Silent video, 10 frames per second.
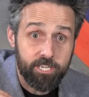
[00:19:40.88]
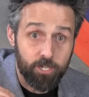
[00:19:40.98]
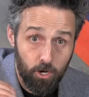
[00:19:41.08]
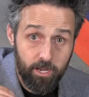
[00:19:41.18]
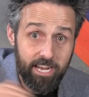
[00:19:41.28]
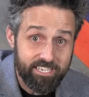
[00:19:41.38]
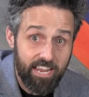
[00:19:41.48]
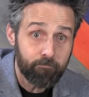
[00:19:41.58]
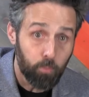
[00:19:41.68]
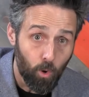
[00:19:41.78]
is, okay?
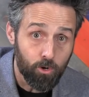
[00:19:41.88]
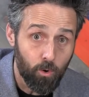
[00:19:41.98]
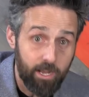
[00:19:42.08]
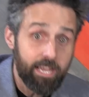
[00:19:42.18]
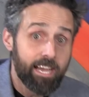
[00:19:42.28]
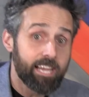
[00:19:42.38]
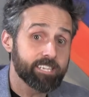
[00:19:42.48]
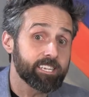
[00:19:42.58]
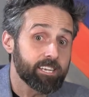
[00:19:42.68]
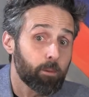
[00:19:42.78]
Dave Portnoy
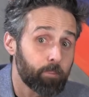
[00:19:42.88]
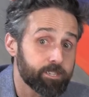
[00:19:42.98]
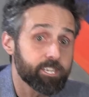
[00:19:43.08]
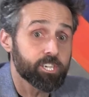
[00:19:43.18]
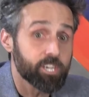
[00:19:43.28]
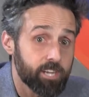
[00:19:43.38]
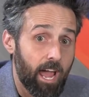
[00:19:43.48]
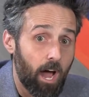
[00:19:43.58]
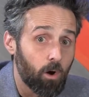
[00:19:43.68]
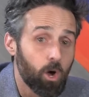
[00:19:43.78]
is in a position
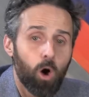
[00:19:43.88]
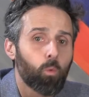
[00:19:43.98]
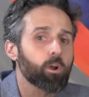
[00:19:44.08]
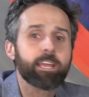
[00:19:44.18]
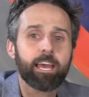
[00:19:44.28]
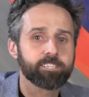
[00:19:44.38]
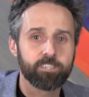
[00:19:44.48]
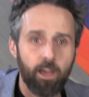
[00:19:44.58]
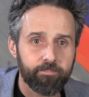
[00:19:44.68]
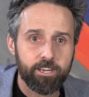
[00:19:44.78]
now where he has
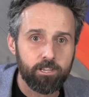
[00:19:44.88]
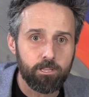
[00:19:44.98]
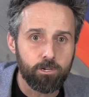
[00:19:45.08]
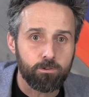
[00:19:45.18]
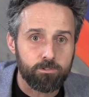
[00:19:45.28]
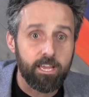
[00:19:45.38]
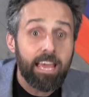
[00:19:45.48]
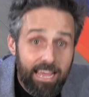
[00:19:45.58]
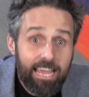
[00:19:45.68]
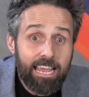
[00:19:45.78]
nothing to lose.
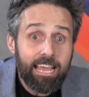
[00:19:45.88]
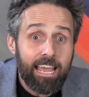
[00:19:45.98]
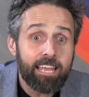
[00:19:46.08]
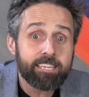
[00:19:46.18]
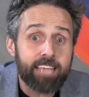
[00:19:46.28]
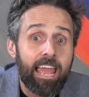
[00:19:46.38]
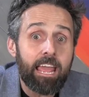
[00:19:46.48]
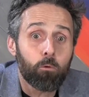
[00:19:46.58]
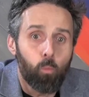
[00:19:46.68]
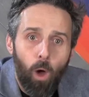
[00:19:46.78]
He is
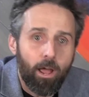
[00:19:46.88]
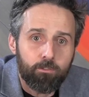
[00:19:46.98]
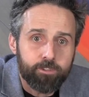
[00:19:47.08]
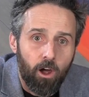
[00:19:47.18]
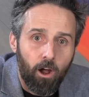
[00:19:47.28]
a wild